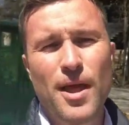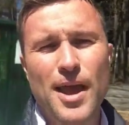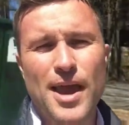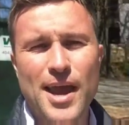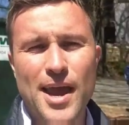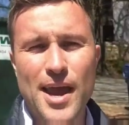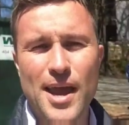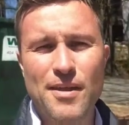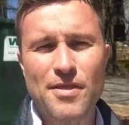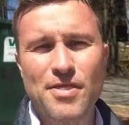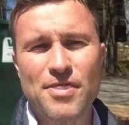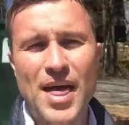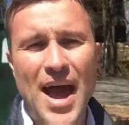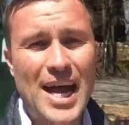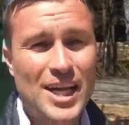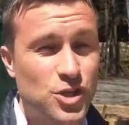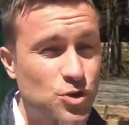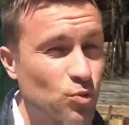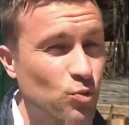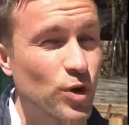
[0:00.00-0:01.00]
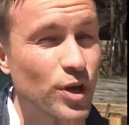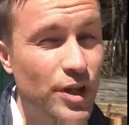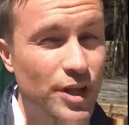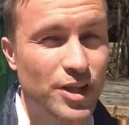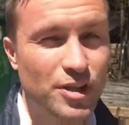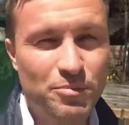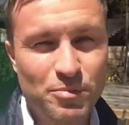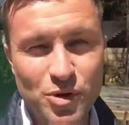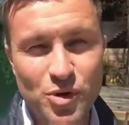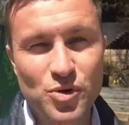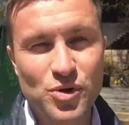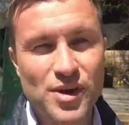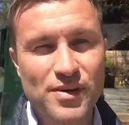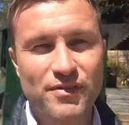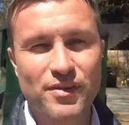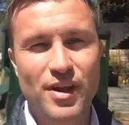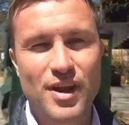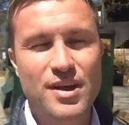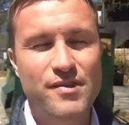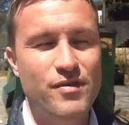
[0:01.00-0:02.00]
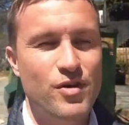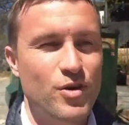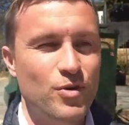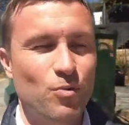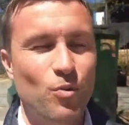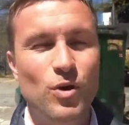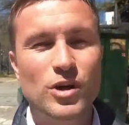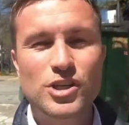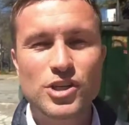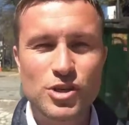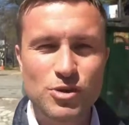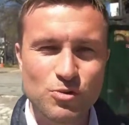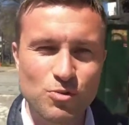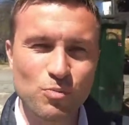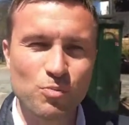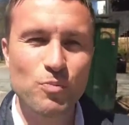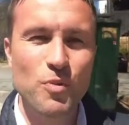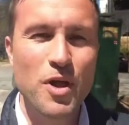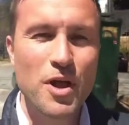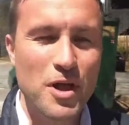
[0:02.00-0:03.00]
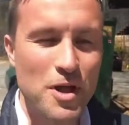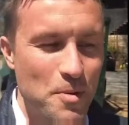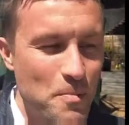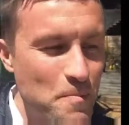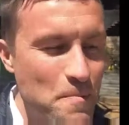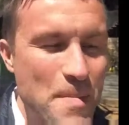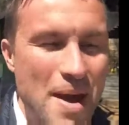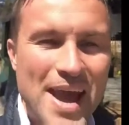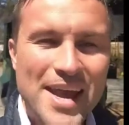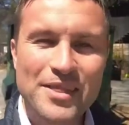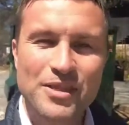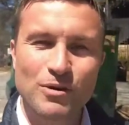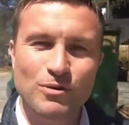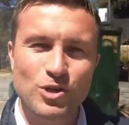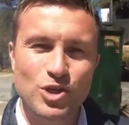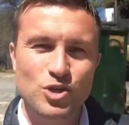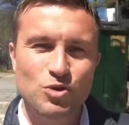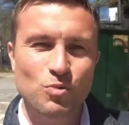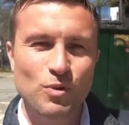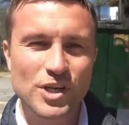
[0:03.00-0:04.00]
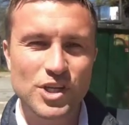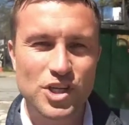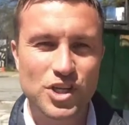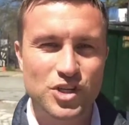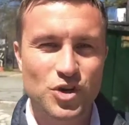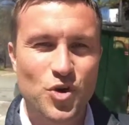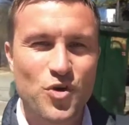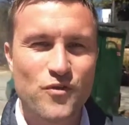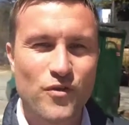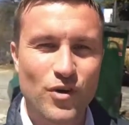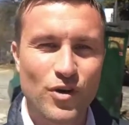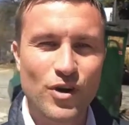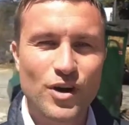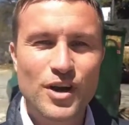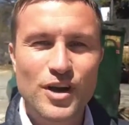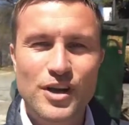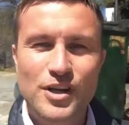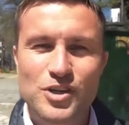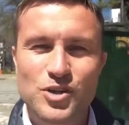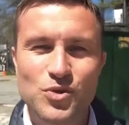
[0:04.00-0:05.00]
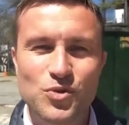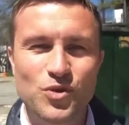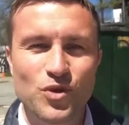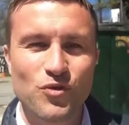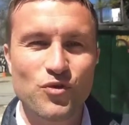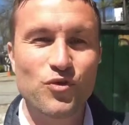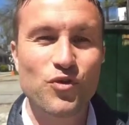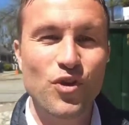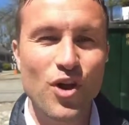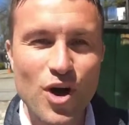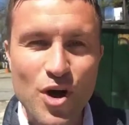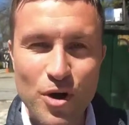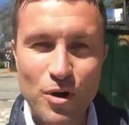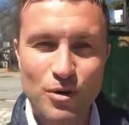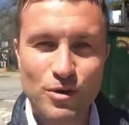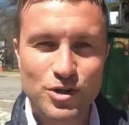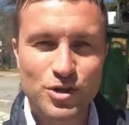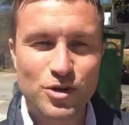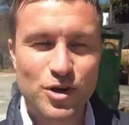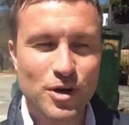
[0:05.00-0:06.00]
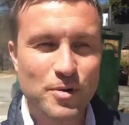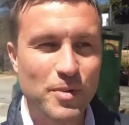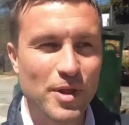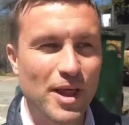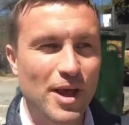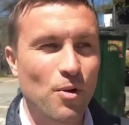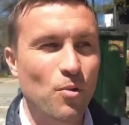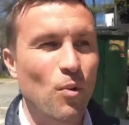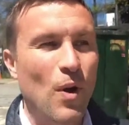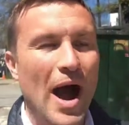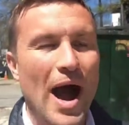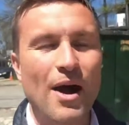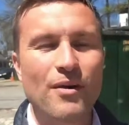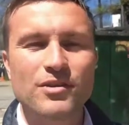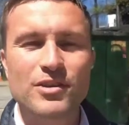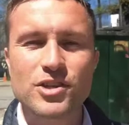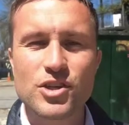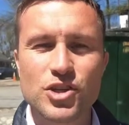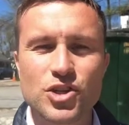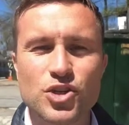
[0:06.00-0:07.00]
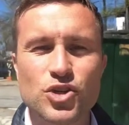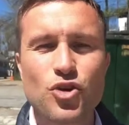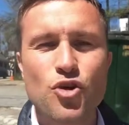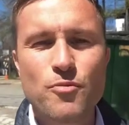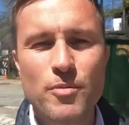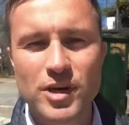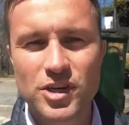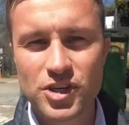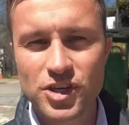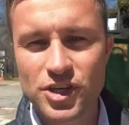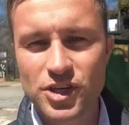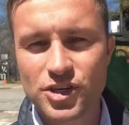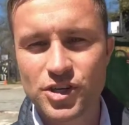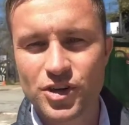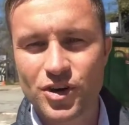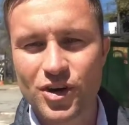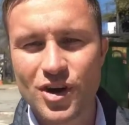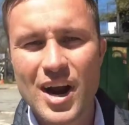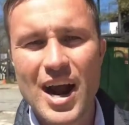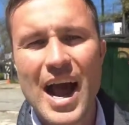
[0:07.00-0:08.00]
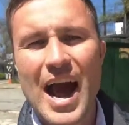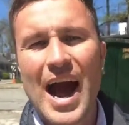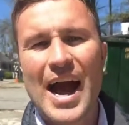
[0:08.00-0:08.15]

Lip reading: And that's really the beauty of Klaviyo. Once you make those switches over to the flows, you're going to be like, wow, this is so much easier.